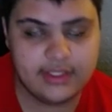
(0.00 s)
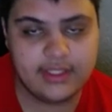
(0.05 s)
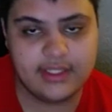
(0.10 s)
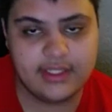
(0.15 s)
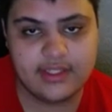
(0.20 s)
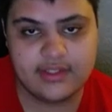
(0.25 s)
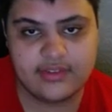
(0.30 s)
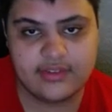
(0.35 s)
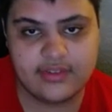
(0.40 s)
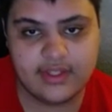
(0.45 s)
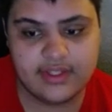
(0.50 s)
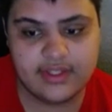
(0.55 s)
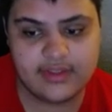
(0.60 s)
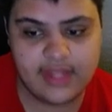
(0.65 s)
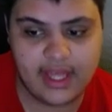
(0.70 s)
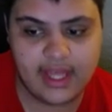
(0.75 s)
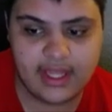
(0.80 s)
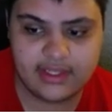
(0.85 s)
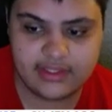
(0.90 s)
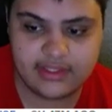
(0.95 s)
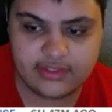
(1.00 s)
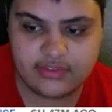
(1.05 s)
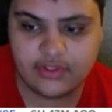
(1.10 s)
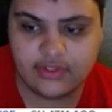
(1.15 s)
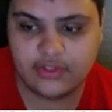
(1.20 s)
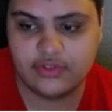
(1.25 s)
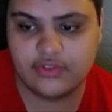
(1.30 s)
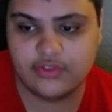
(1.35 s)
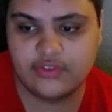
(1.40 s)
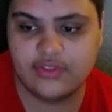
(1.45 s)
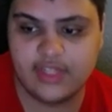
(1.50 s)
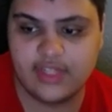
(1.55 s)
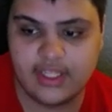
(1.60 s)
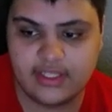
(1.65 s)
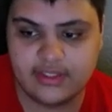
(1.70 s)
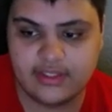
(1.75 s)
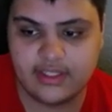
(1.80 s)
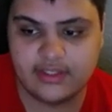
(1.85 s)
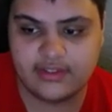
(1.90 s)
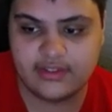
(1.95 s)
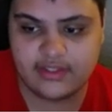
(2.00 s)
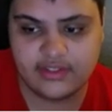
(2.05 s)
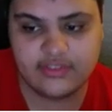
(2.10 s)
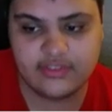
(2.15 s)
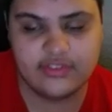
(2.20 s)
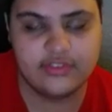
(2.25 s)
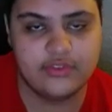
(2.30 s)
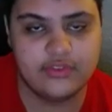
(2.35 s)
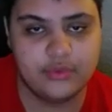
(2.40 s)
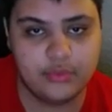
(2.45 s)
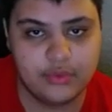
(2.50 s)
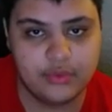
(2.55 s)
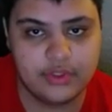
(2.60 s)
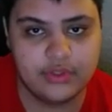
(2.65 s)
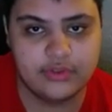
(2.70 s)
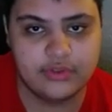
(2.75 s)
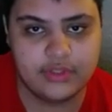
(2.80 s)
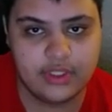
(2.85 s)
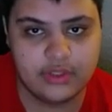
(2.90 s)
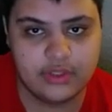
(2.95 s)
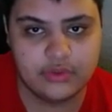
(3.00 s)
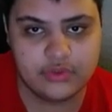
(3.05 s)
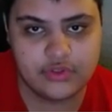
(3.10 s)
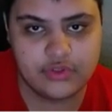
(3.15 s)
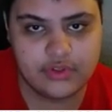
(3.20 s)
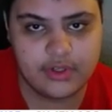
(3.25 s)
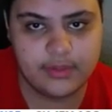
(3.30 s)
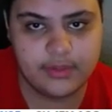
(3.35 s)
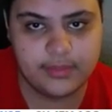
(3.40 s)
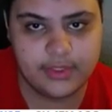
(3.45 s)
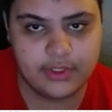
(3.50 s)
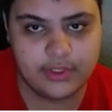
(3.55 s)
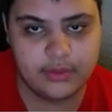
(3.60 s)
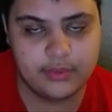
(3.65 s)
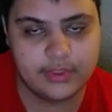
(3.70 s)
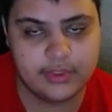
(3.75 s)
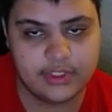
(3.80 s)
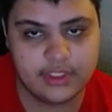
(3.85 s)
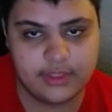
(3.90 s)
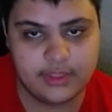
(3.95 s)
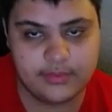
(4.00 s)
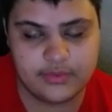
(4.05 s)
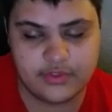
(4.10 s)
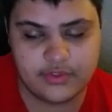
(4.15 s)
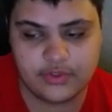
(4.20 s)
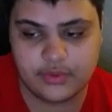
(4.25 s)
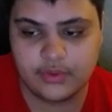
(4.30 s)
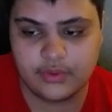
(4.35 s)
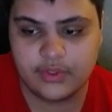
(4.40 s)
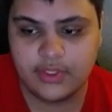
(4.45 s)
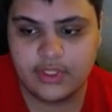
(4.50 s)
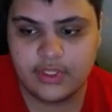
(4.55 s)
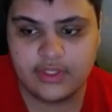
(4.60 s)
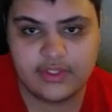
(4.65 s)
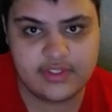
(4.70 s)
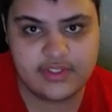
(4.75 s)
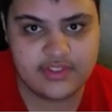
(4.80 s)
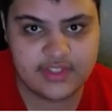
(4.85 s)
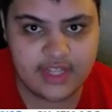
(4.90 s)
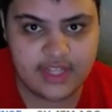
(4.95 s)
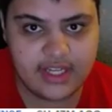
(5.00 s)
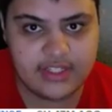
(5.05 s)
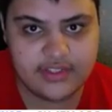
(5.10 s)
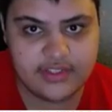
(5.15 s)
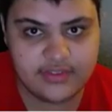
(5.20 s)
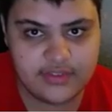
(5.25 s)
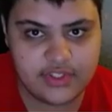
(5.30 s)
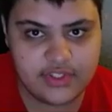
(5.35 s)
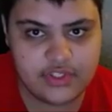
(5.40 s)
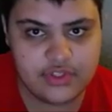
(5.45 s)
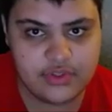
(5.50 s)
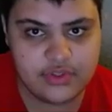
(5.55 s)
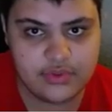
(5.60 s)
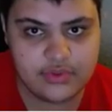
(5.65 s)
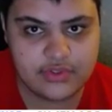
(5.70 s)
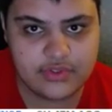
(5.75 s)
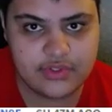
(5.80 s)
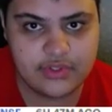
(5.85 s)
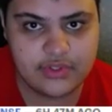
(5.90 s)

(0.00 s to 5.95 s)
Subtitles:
idiots like that need to understand that this is the real Donald Trump here when it comes to these kinds of issues.